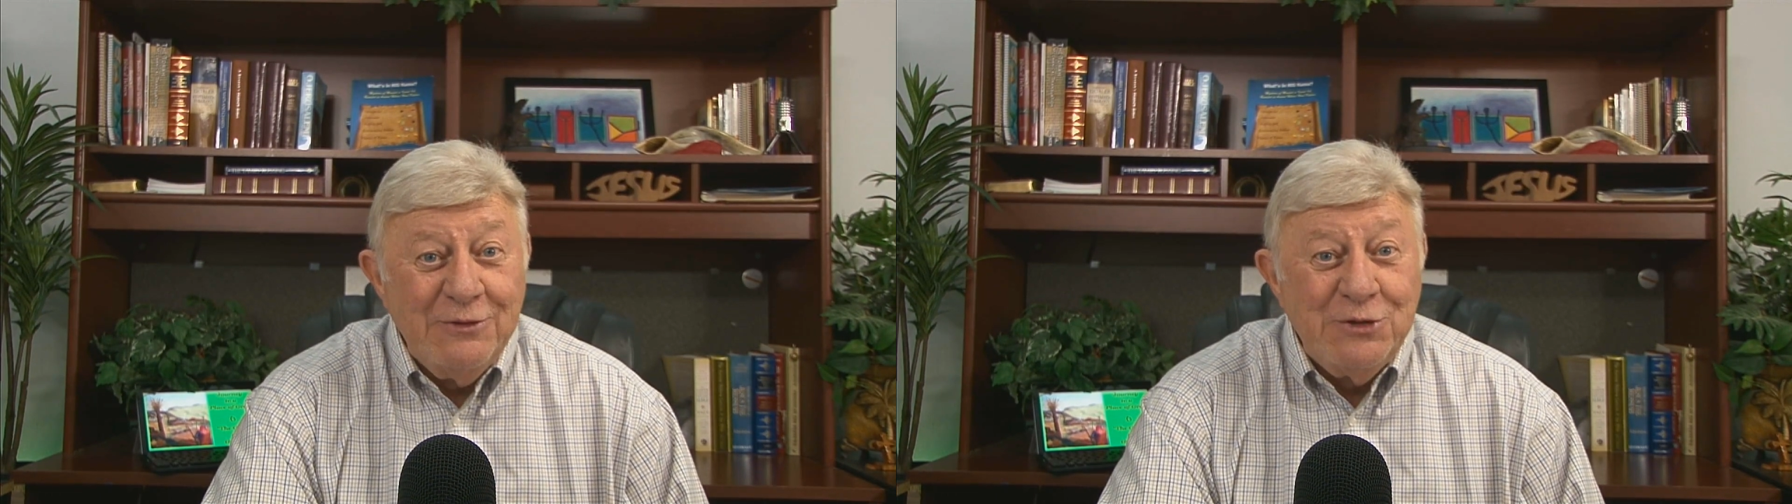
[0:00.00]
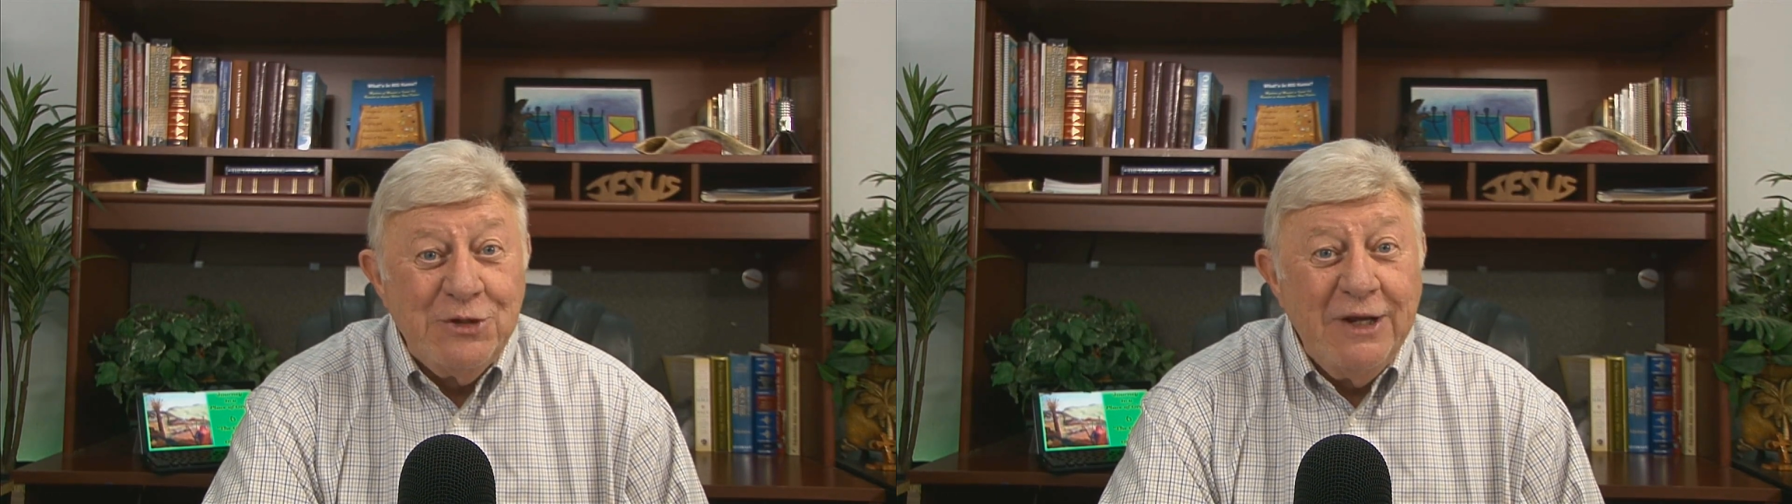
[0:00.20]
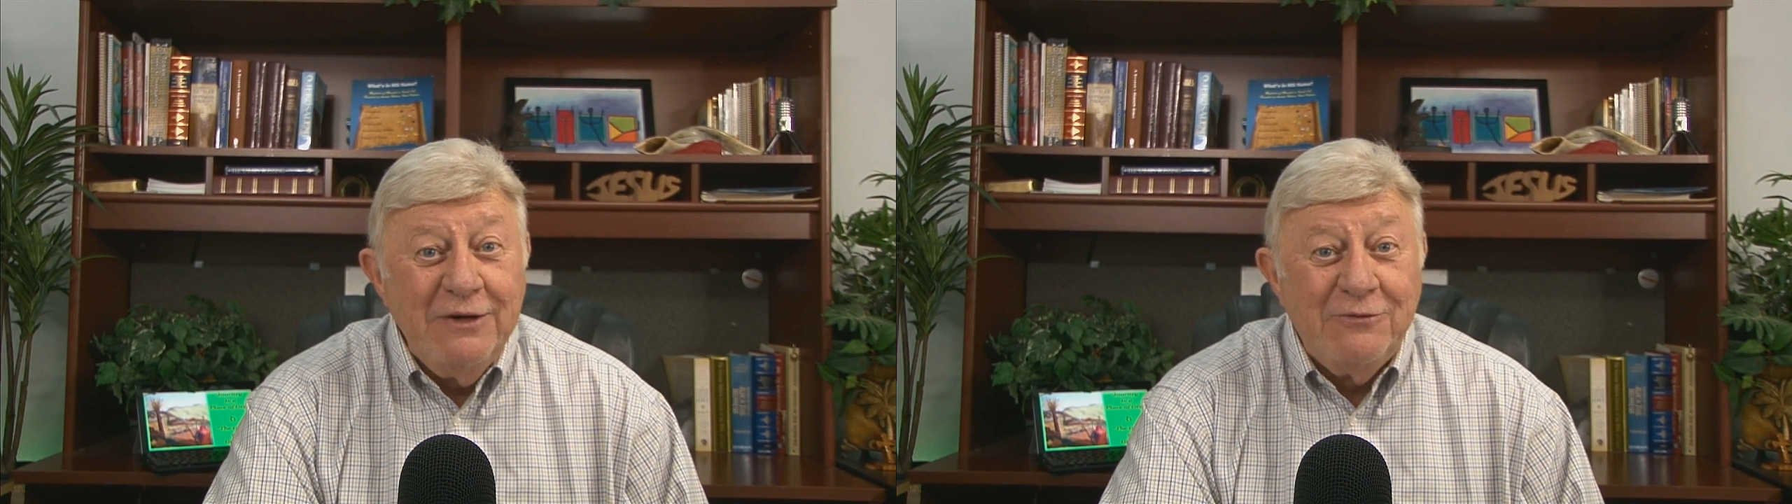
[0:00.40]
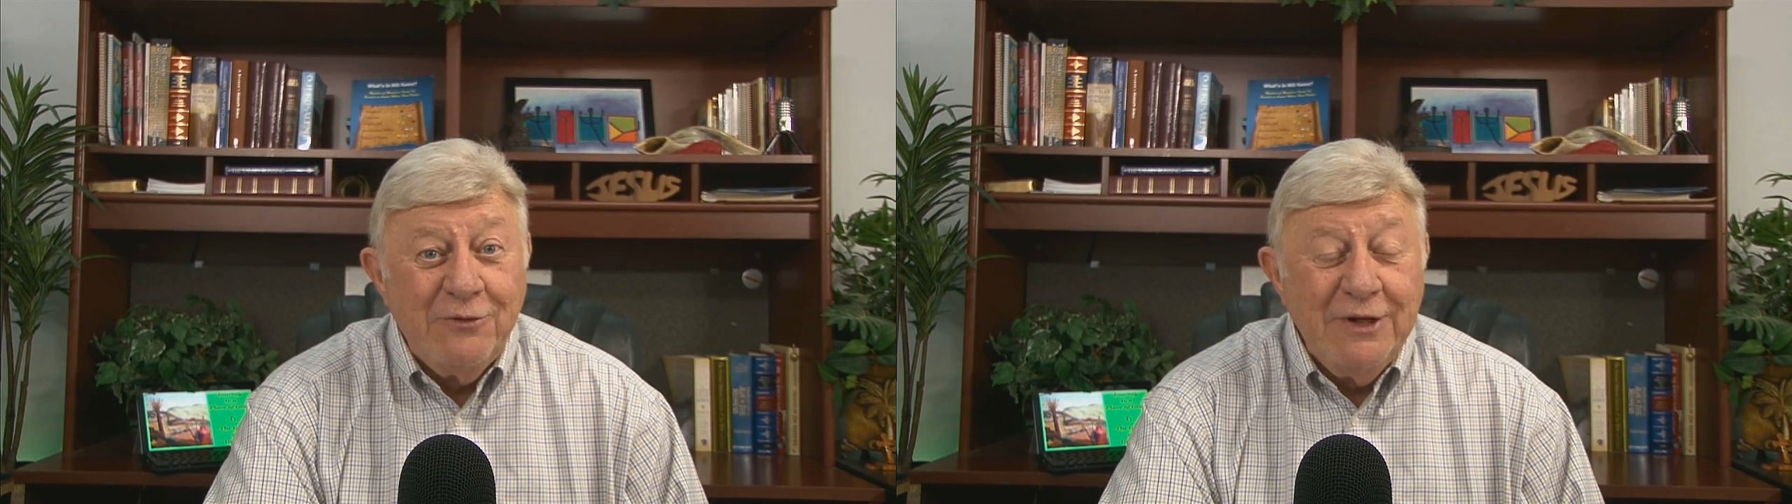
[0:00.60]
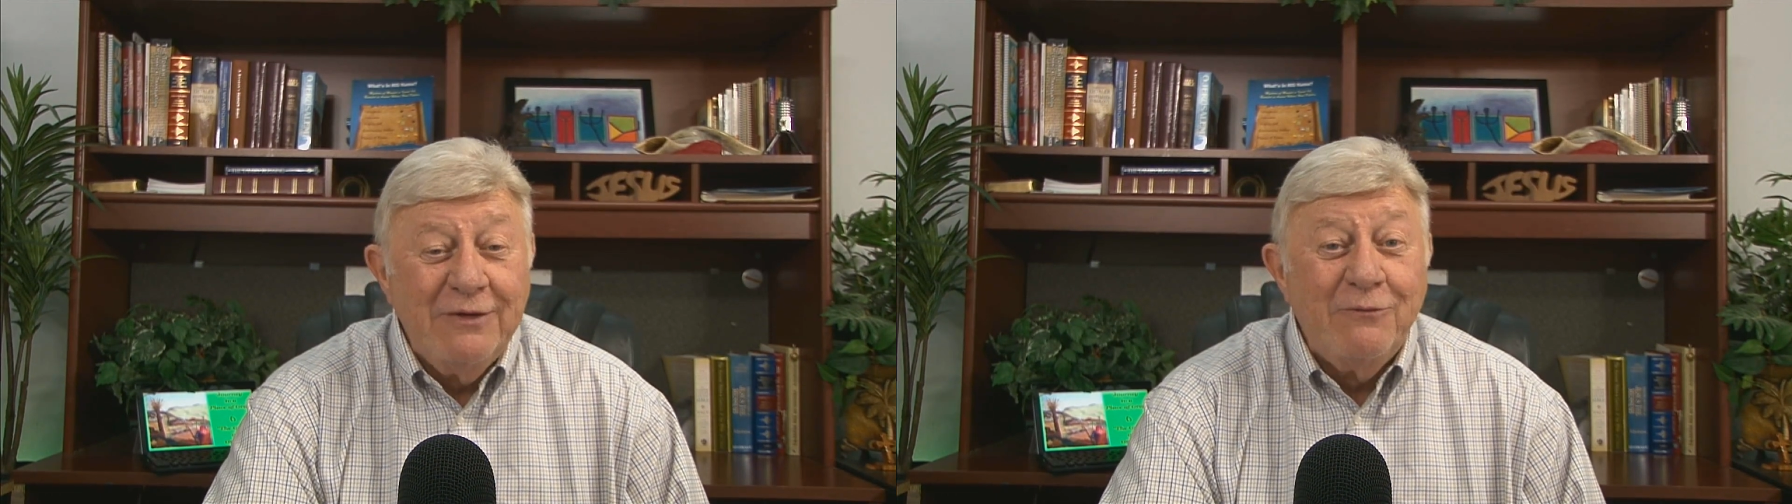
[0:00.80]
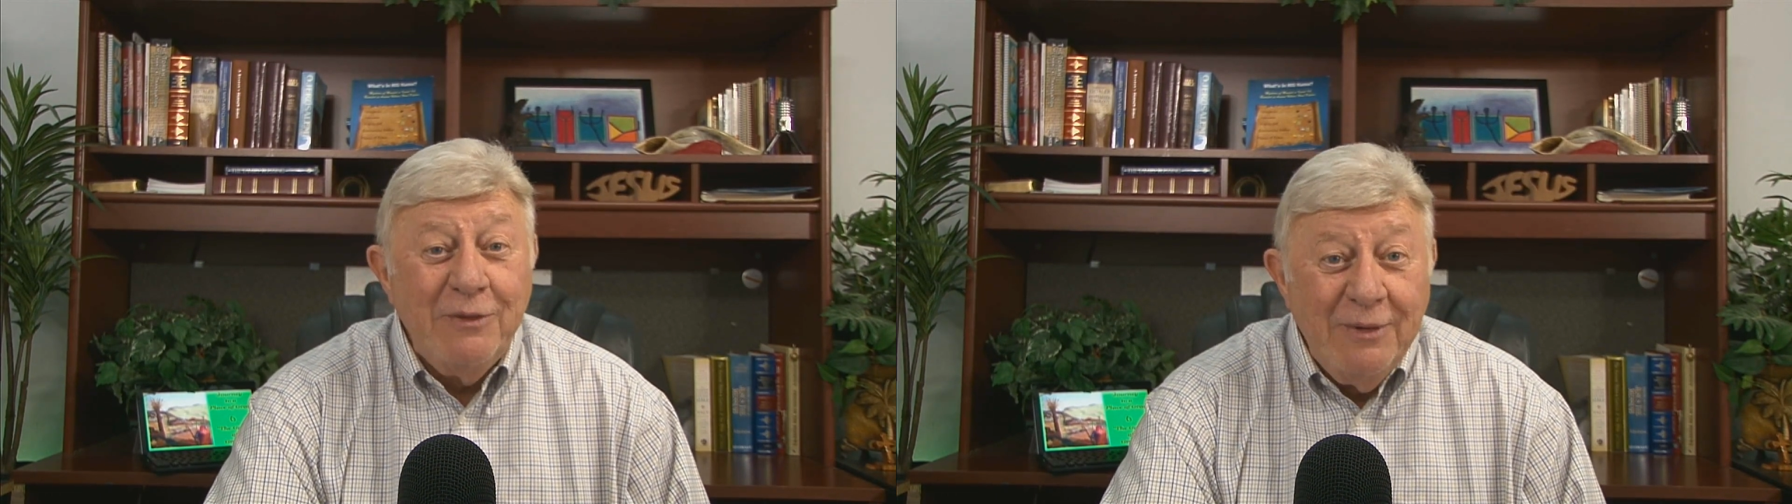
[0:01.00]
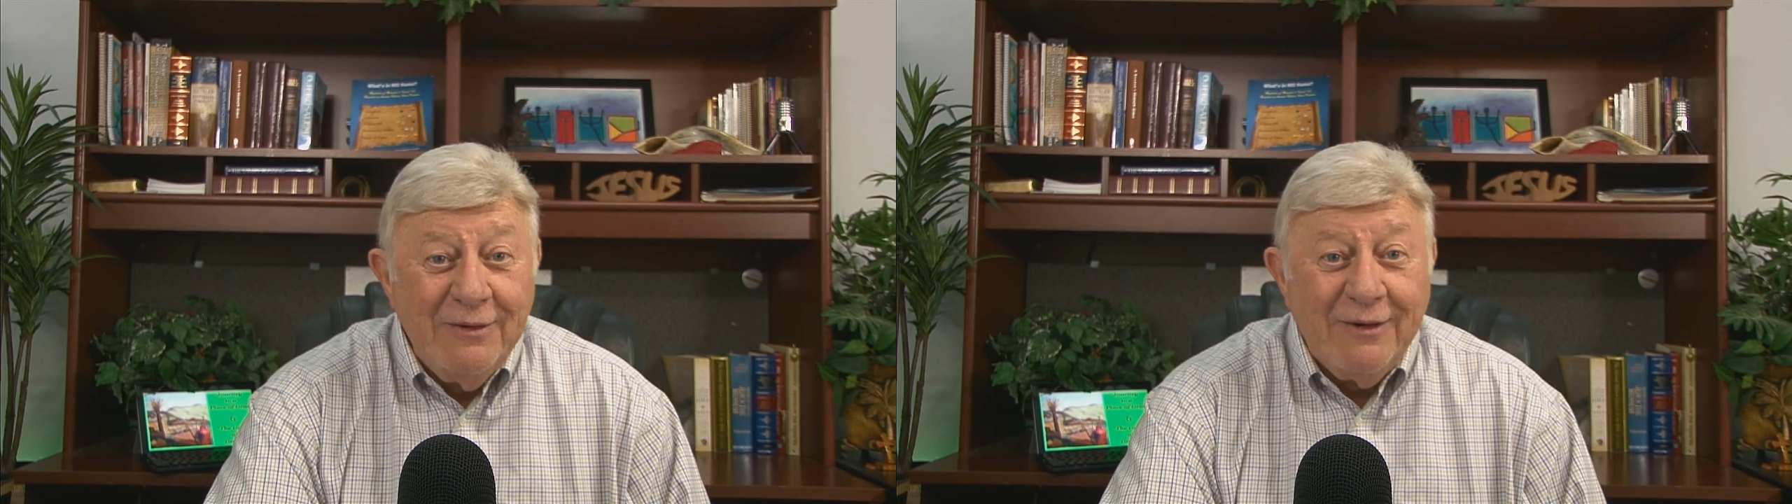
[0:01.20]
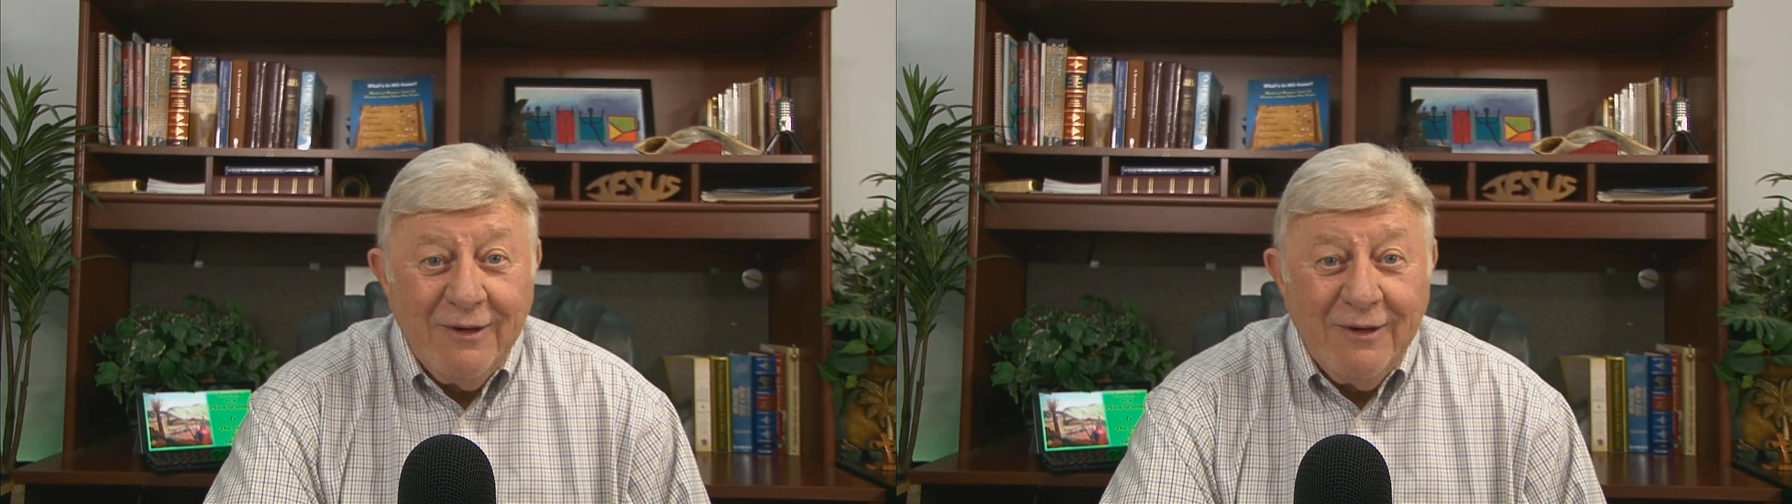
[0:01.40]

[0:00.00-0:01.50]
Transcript: the shade tree and rebuild our